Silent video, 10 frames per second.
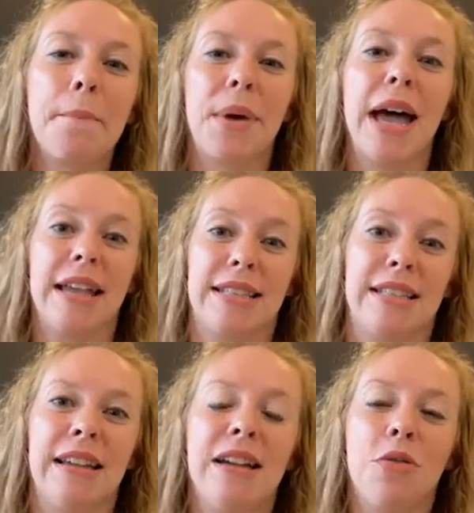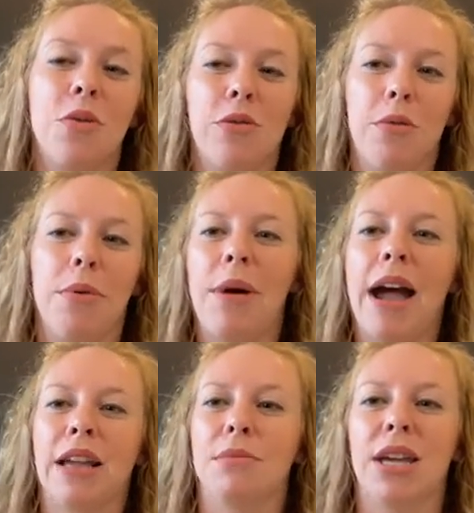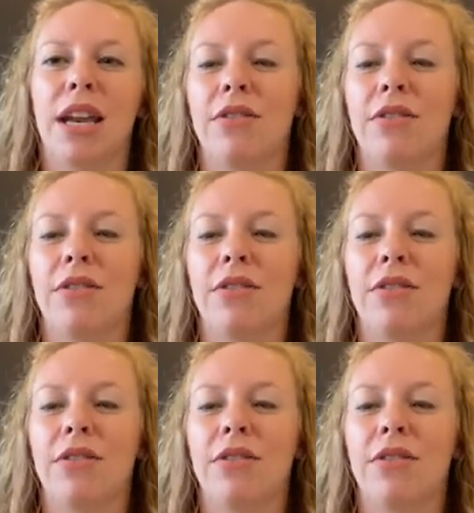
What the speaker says: but we will be back at the beginning of